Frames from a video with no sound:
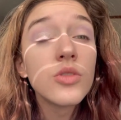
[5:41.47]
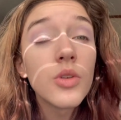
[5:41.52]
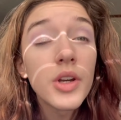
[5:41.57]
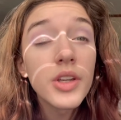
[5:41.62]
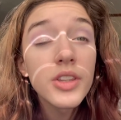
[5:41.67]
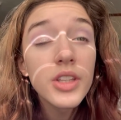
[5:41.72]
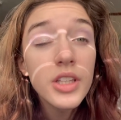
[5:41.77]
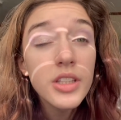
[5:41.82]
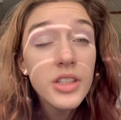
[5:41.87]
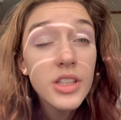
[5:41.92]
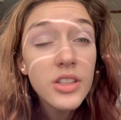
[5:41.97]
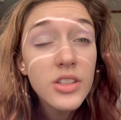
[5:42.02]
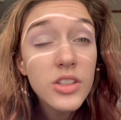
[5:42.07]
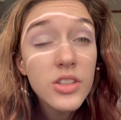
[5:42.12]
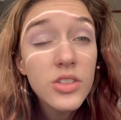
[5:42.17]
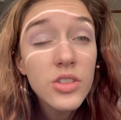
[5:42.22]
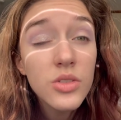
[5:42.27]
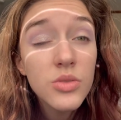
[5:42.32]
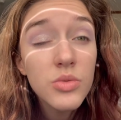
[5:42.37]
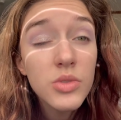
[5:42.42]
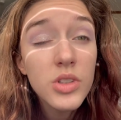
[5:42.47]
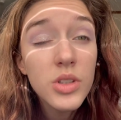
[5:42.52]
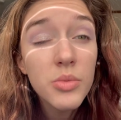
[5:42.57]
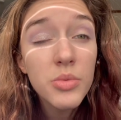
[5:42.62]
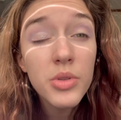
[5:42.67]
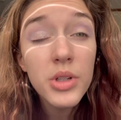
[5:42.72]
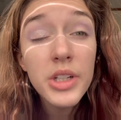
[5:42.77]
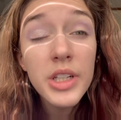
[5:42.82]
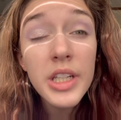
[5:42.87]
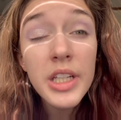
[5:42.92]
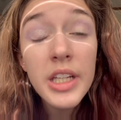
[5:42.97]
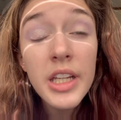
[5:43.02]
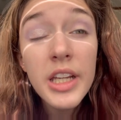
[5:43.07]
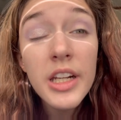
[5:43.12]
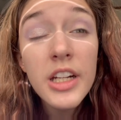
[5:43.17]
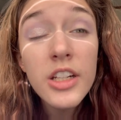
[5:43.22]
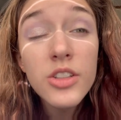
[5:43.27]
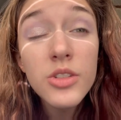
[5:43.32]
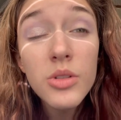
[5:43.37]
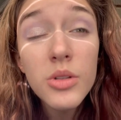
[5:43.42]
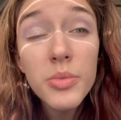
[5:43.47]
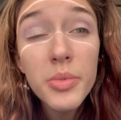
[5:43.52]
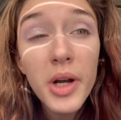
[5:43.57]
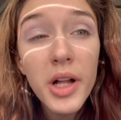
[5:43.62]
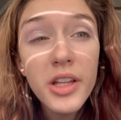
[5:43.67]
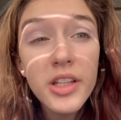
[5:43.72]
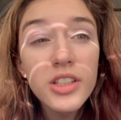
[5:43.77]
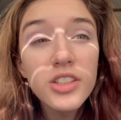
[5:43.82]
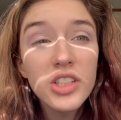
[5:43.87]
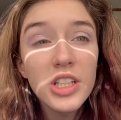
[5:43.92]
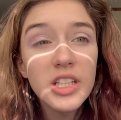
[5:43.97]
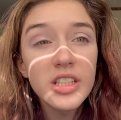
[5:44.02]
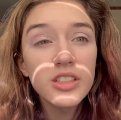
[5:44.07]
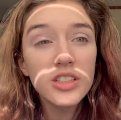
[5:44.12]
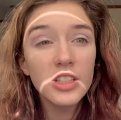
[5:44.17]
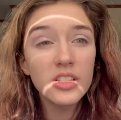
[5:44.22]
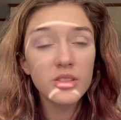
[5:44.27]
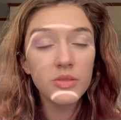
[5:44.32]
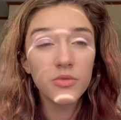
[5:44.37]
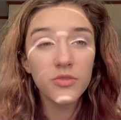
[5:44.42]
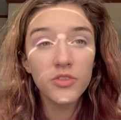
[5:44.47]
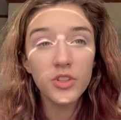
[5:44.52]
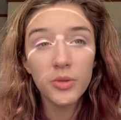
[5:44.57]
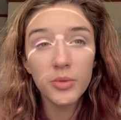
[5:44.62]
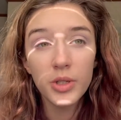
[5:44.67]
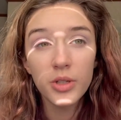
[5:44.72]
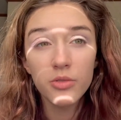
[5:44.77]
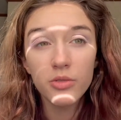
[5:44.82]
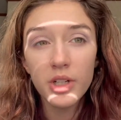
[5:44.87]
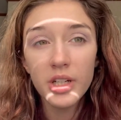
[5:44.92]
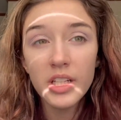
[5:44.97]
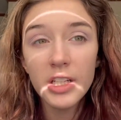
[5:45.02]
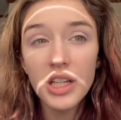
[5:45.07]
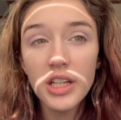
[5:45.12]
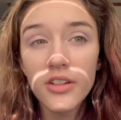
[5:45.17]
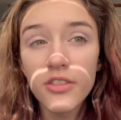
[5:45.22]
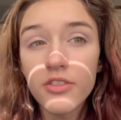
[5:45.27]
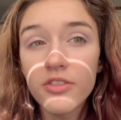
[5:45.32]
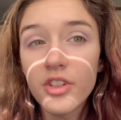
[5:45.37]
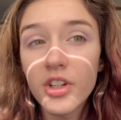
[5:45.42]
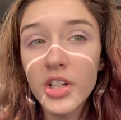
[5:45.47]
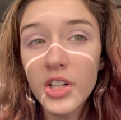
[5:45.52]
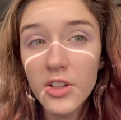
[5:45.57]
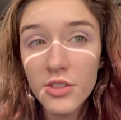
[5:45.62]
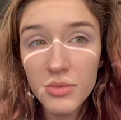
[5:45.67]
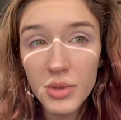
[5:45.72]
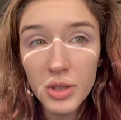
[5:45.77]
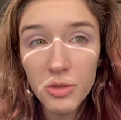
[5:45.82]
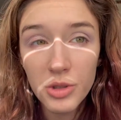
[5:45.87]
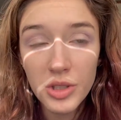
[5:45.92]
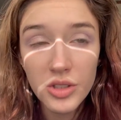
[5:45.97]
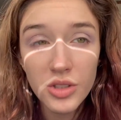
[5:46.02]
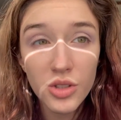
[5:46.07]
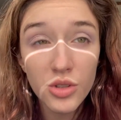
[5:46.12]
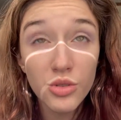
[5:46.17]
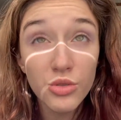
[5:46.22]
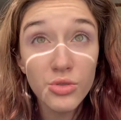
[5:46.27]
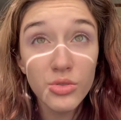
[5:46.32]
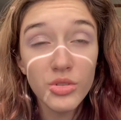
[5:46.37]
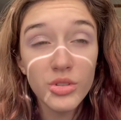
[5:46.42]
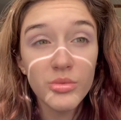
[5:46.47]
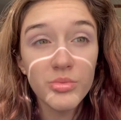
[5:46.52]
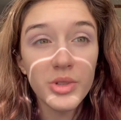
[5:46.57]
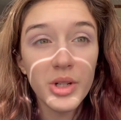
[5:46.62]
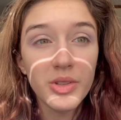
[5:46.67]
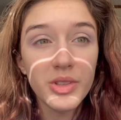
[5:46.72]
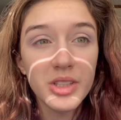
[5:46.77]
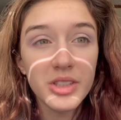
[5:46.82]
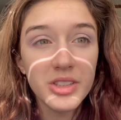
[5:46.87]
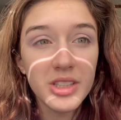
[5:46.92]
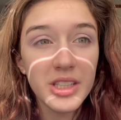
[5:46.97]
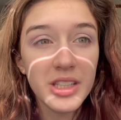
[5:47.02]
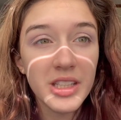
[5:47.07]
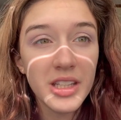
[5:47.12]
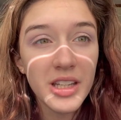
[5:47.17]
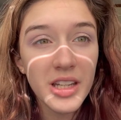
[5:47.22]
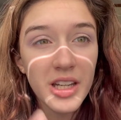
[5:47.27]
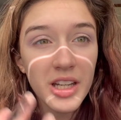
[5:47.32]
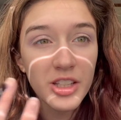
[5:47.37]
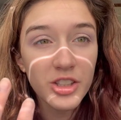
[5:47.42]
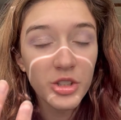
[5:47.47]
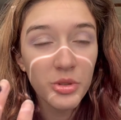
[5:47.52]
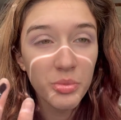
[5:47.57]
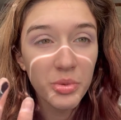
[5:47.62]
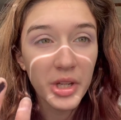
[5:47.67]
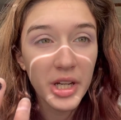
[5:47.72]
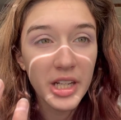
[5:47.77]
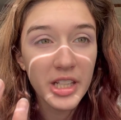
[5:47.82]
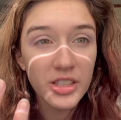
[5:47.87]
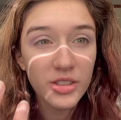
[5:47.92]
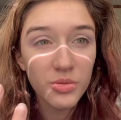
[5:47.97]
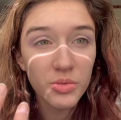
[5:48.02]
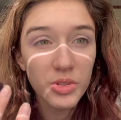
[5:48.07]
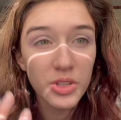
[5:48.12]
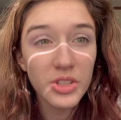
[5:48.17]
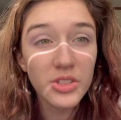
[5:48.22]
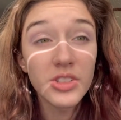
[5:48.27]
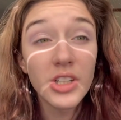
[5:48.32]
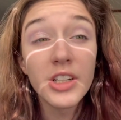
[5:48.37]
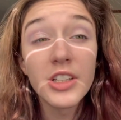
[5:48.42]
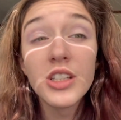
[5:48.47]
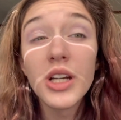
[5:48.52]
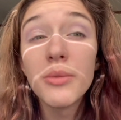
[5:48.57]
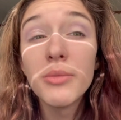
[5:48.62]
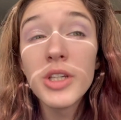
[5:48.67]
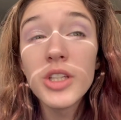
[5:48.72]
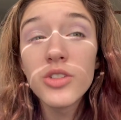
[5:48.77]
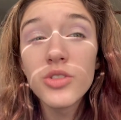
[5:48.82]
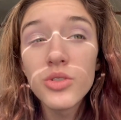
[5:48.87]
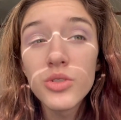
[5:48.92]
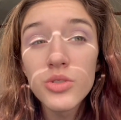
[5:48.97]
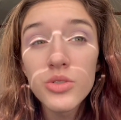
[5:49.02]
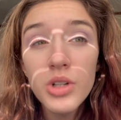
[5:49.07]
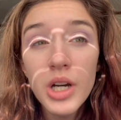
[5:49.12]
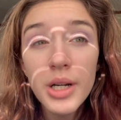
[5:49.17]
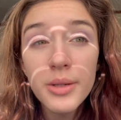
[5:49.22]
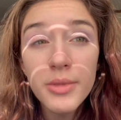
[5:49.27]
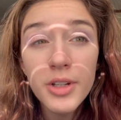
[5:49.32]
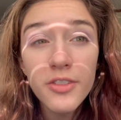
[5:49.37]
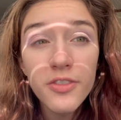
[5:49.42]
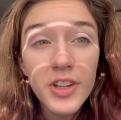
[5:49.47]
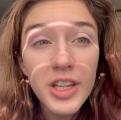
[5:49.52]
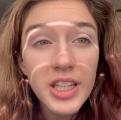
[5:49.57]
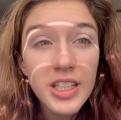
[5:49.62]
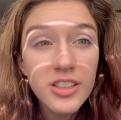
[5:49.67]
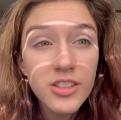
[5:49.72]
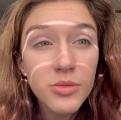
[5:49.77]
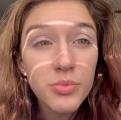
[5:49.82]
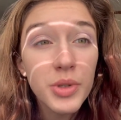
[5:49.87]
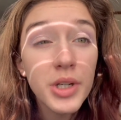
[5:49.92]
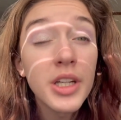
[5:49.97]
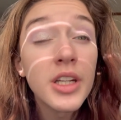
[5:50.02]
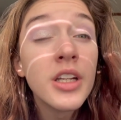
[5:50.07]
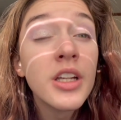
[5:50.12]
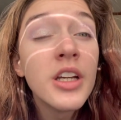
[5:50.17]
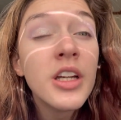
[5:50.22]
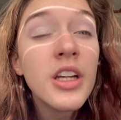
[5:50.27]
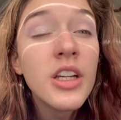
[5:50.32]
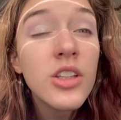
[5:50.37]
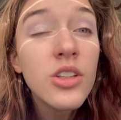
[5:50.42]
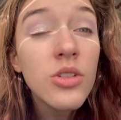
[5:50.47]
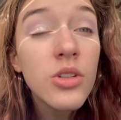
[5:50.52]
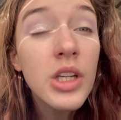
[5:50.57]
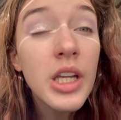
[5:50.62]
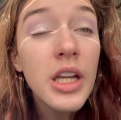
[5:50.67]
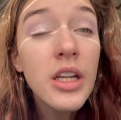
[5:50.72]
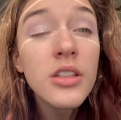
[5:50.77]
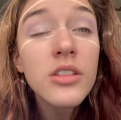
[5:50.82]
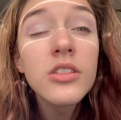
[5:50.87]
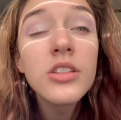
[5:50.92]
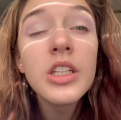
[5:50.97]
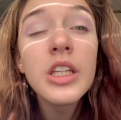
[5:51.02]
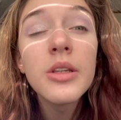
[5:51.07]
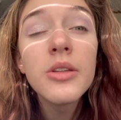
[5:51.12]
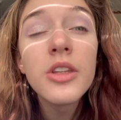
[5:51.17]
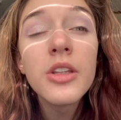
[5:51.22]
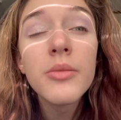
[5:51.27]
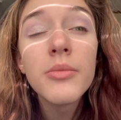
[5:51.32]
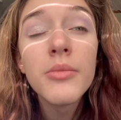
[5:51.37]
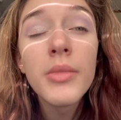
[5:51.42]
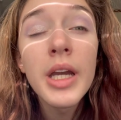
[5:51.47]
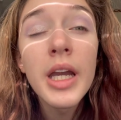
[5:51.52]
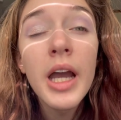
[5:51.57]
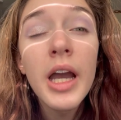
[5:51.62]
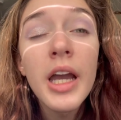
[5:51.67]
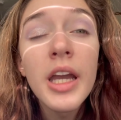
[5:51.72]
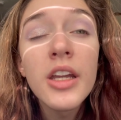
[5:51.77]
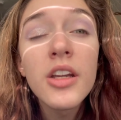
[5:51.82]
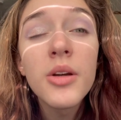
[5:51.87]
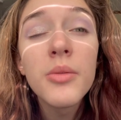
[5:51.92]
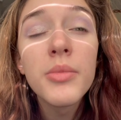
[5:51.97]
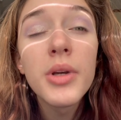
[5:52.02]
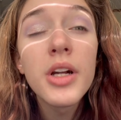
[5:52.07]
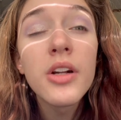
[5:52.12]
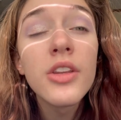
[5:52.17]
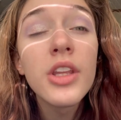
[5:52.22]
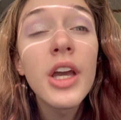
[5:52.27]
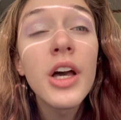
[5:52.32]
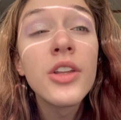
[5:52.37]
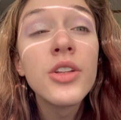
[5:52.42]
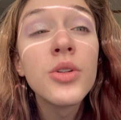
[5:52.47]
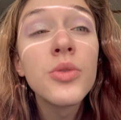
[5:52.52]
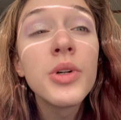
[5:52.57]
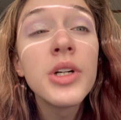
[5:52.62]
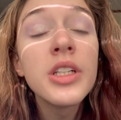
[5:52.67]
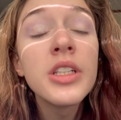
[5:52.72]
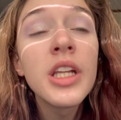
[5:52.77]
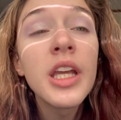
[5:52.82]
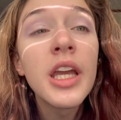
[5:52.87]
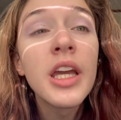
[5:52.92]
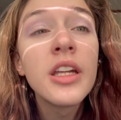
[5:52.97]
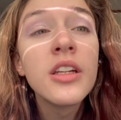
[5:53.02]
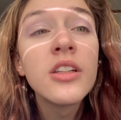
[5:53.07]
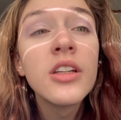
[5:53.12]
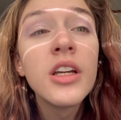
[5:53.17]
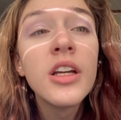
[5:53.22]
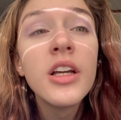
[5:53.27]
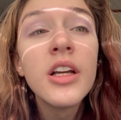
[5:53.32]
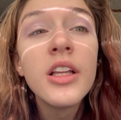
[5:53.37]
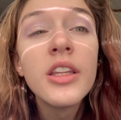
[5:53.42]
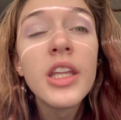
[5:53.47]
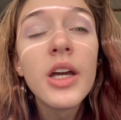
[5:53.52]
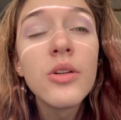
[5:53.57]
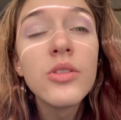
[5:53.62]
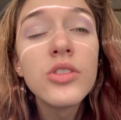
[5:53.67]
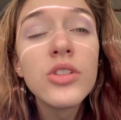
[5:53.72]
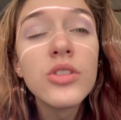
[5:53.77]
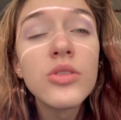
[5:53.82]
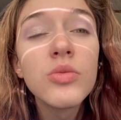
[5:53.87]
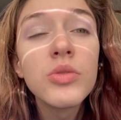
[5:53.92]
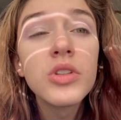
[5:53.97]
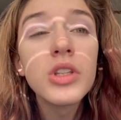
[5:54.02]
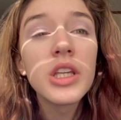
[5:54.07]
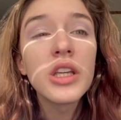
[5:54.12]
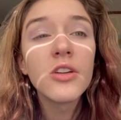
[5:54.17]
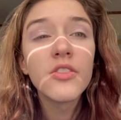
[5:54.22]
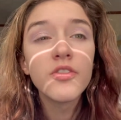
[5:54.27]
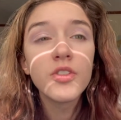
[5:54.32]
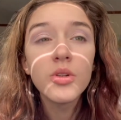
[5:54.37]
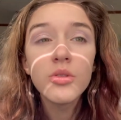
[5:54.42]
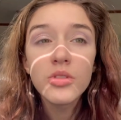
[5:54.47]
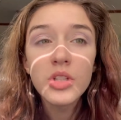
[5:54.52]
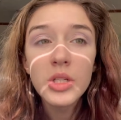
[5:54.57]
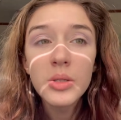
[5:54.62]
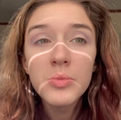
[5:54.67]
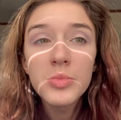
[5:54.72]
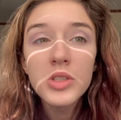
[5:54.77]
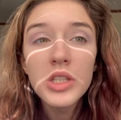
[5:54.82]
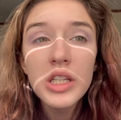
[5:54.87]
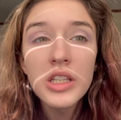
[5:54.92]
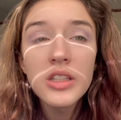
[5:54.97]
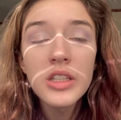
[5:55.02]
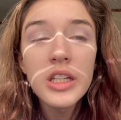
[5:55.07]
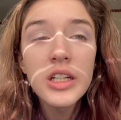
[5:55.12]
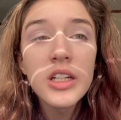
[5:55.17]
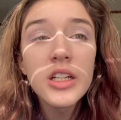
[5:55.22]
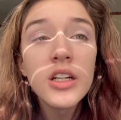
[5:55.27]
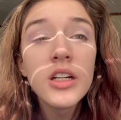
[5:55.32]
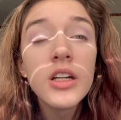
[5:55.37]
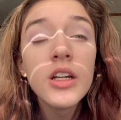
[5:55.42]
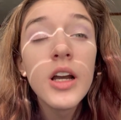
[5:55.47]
I think that this is really pretty, and I do apologize because I'm filming right in front of my window, so you probably see the blinds with the sun coming through on my face, but you can see my eye compared to the other one, and that was just with like a few dips in there.